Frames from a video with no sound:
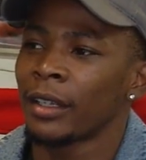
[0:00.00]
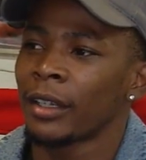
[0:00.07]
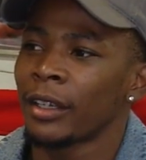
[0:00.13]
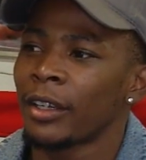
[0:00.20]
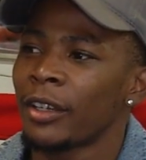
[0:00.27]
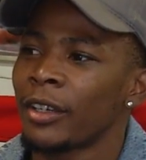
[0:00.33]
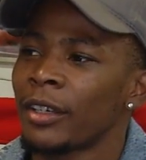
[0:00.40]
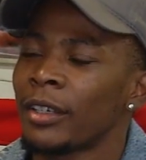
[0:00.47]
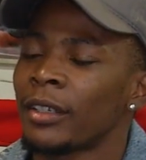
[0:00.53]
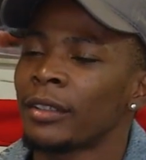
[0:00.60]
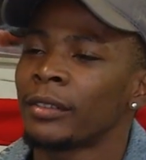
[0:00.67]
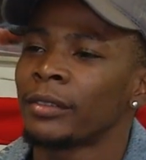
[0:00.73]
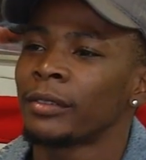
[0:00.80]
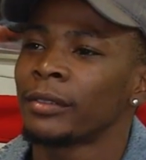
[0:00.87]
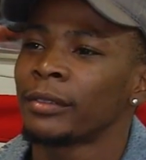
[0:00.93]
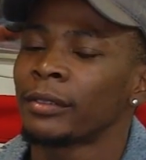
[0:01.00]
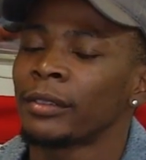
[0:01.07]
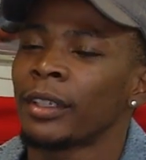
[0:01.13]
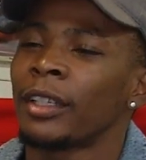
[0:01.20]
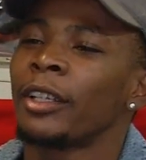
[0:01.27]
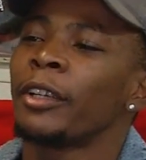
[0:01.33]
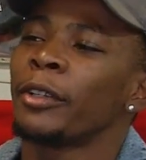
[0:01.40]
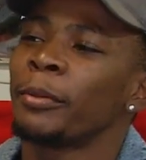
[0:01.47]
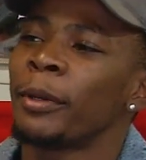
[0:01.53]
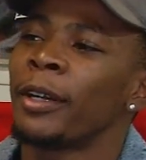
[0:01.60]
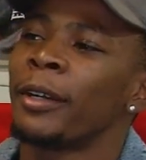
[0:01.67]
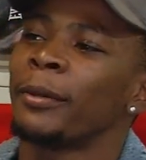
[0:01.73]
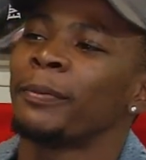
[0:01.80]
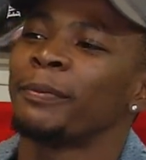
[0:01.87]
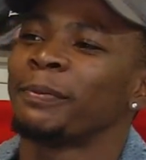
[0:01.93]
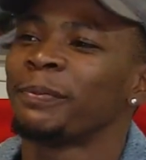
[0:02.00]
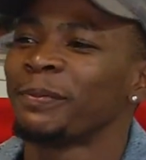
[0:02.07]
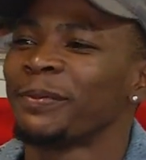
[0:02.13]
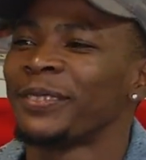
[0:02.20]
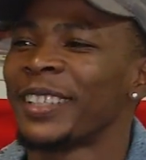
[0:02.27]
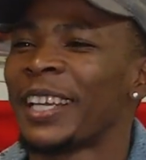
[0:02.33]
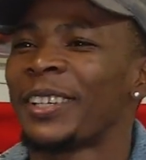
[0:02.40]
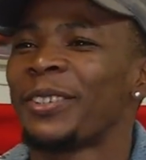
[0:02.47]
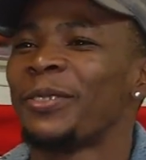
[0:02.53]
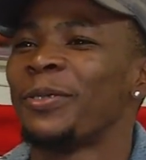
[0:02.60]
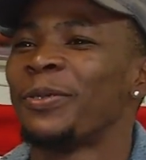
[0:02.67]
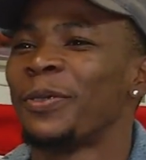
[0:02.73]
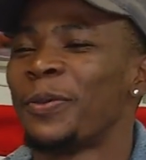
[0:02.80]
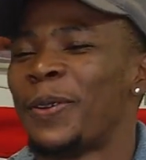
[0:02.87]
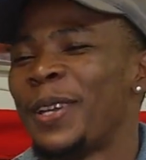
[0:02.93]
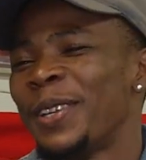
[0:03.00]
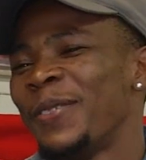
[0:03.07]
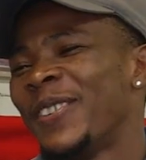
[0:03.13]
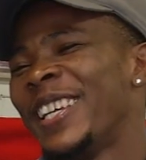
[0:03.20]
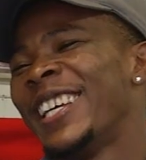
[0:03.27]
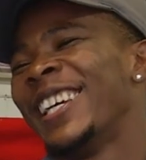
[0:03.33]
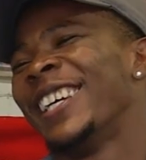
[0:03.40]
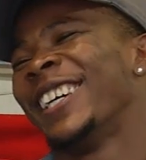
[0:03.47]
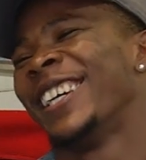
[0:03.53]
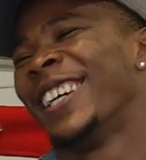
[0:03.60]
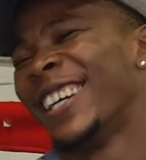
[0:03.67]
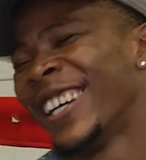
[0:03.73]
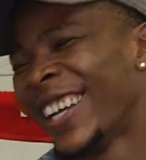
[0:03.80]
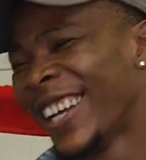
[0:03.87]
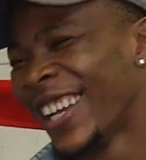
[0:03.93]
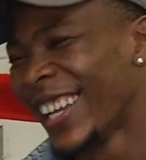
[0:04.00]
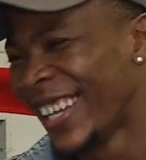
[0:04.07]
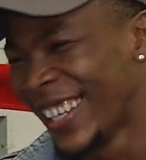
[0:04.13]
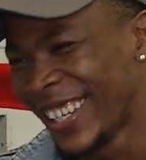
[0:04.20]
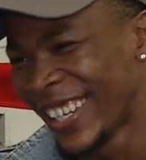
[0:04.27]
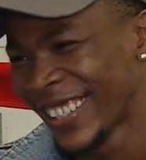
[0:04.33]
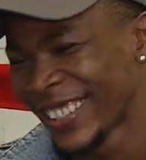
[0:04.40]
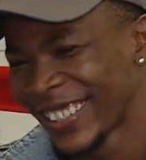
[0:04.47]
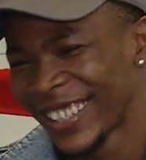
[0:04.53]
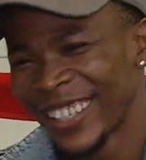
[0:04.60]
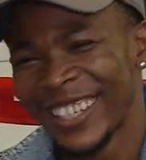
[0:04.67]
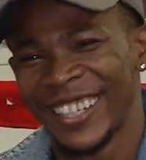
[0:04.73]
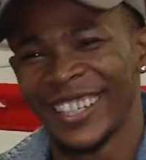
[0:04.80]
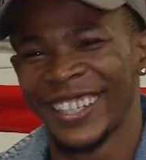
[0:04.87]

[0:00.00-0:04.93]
I love you, Mom. Thank you for putting me here. That's it.